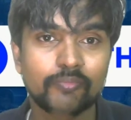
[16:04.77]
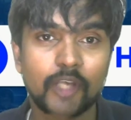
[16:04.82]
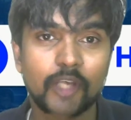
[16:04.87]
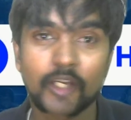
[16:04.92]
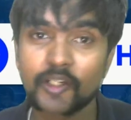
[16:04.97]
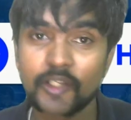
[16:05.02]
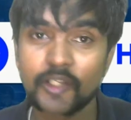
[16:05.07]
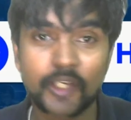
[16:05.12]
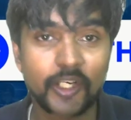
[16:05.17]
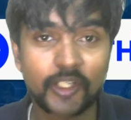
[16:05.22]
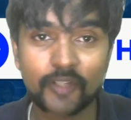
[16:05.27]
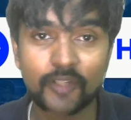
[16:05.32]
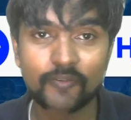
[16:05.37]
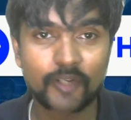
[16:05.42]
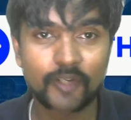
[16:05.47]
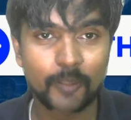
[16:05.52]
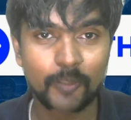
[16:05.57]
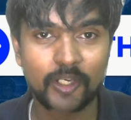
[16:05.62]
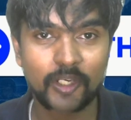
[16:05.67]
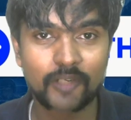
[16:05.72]
a creative
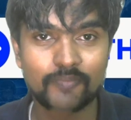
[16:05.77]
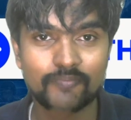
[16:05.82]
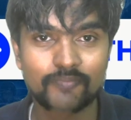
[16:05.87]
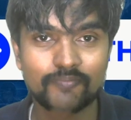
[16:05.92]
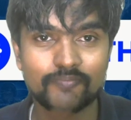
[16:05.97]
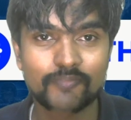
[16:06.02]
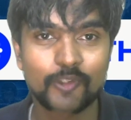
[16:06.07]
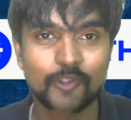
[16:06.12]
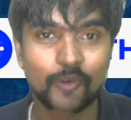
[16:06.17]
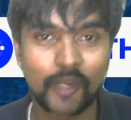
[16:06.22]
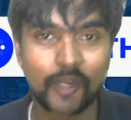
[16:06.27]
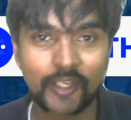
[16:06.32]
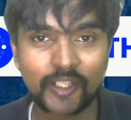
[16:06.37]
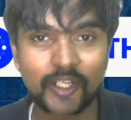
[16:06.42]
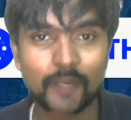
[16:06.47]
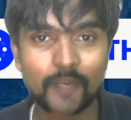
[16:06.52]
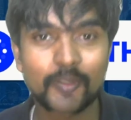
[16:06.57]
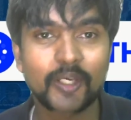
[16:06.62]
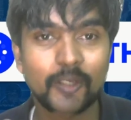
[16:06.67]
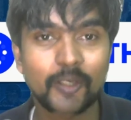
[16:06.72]
rebel, you like
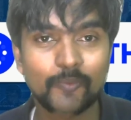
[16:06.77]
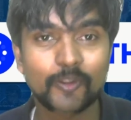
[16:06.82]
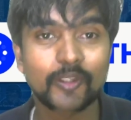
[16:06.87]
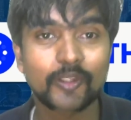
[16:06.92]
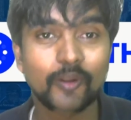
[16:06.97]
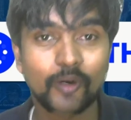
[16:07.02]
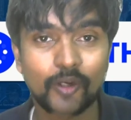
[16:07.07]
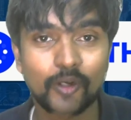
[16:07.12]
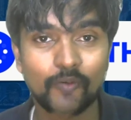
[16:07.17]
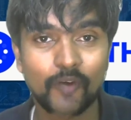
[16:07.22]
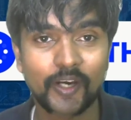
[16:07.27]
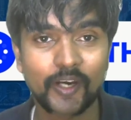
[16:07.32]
coming up with a lot of